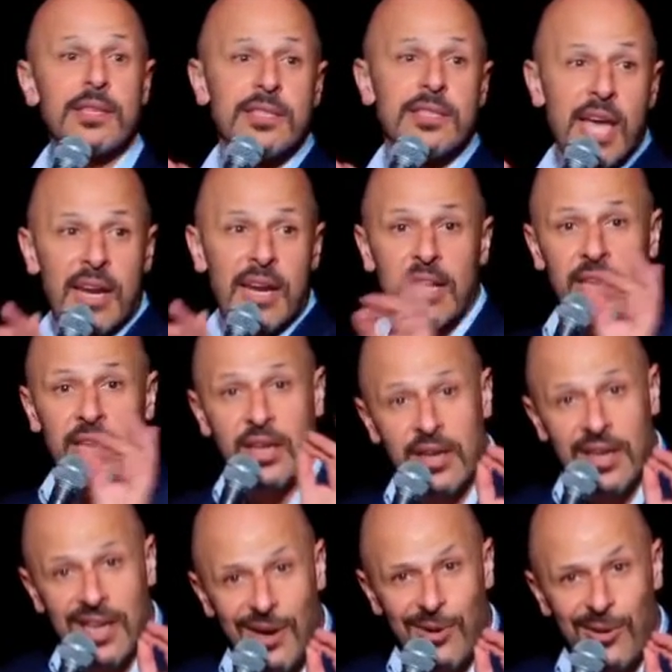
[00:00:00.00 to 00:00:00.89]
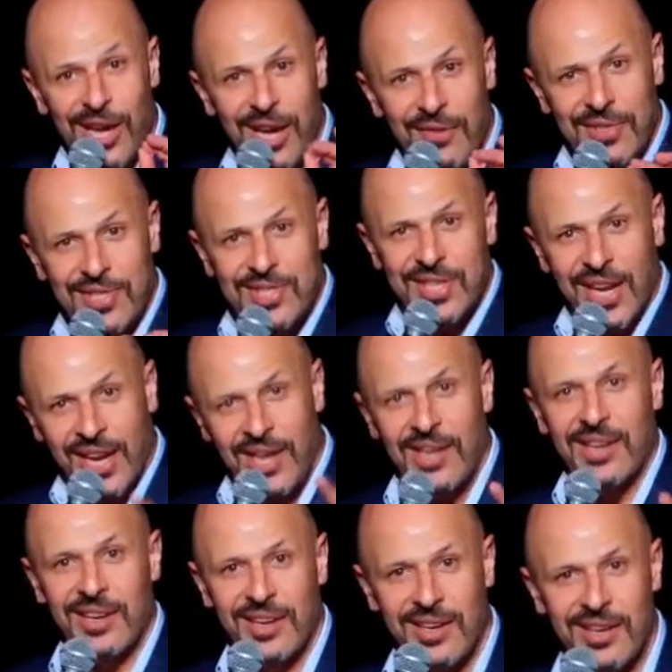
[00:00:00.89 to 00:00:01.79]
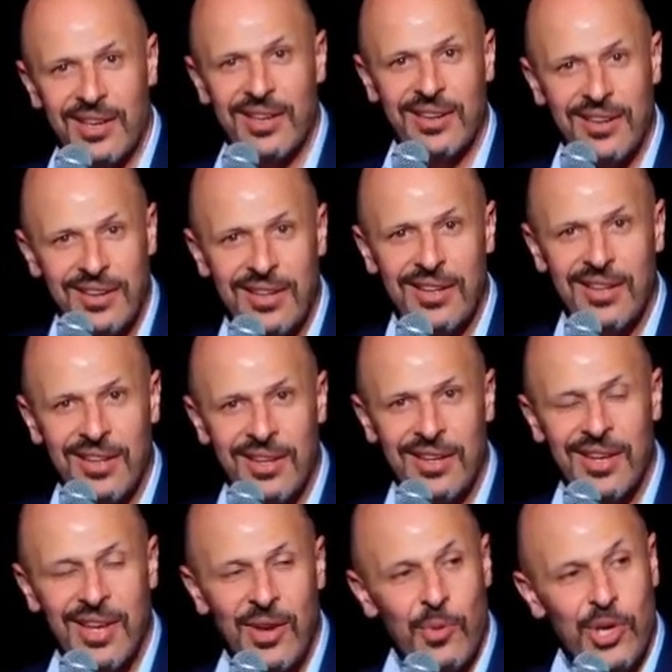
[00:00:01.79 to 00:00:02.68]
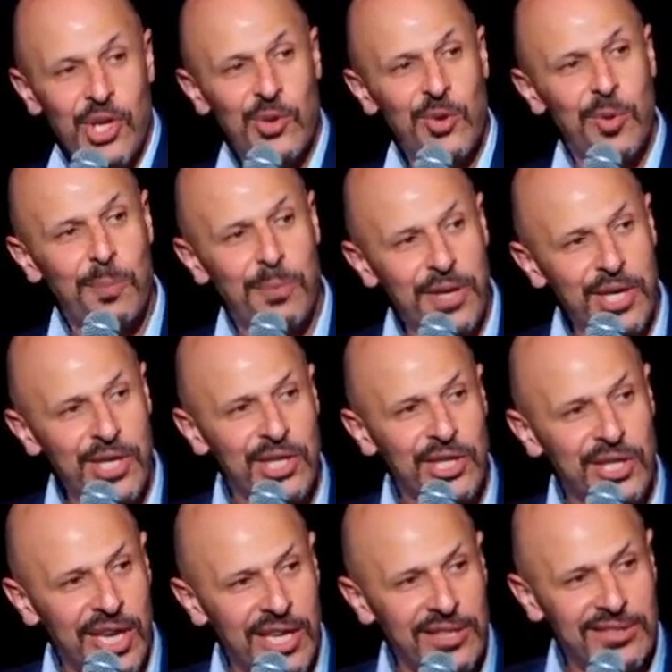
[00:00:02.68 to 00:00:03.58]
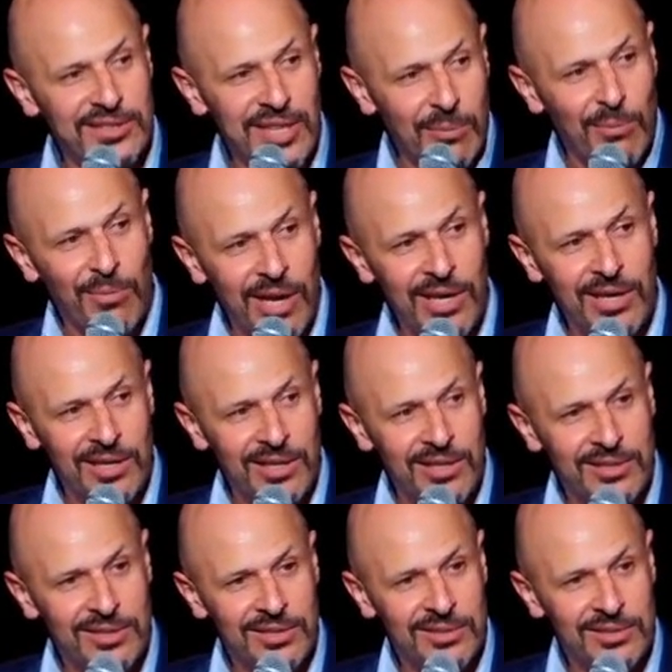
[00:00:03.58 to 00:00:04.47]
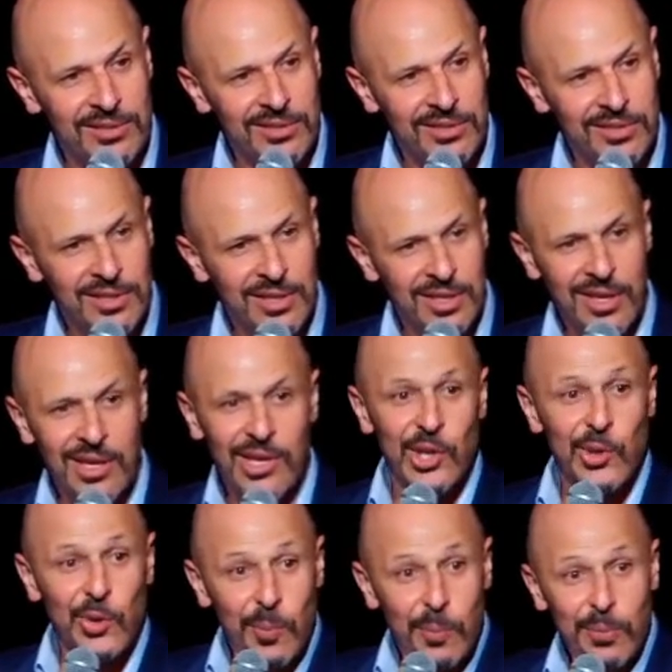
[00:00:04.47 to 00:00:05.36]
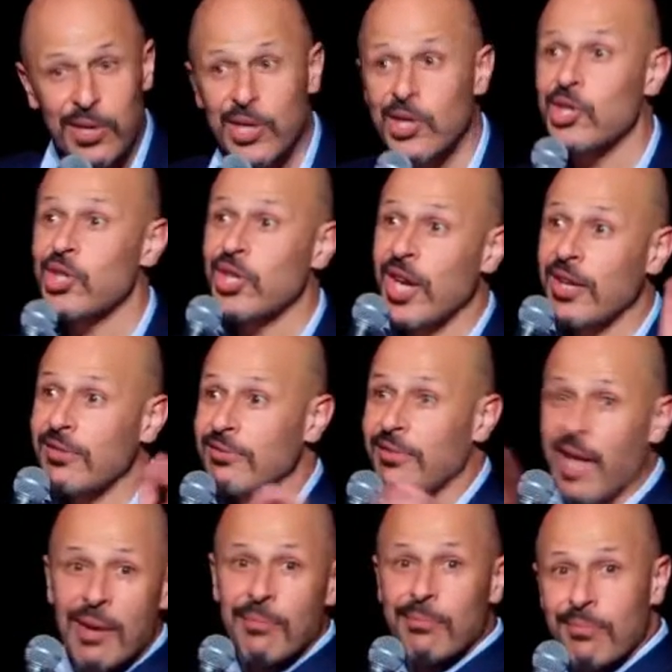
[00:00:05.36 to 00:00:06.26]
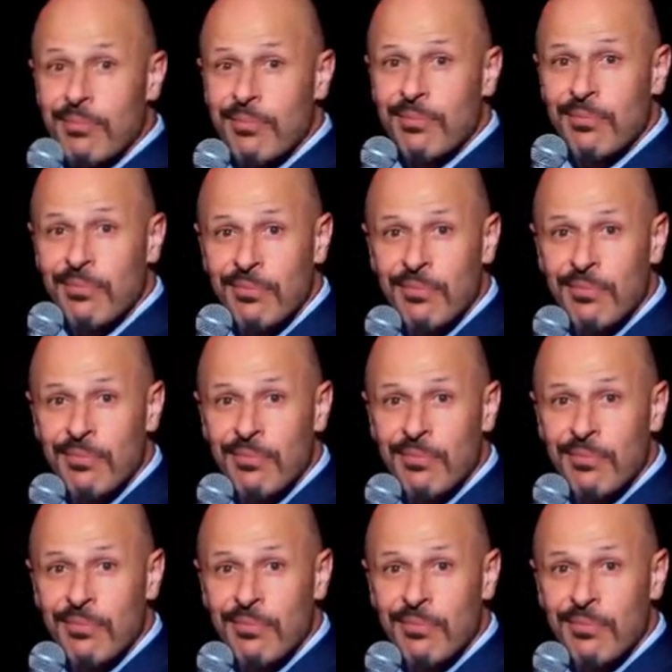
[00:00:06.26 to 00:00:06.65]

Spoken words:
Sir, in India we have a saying. When you appreciate someone, you appreciate them.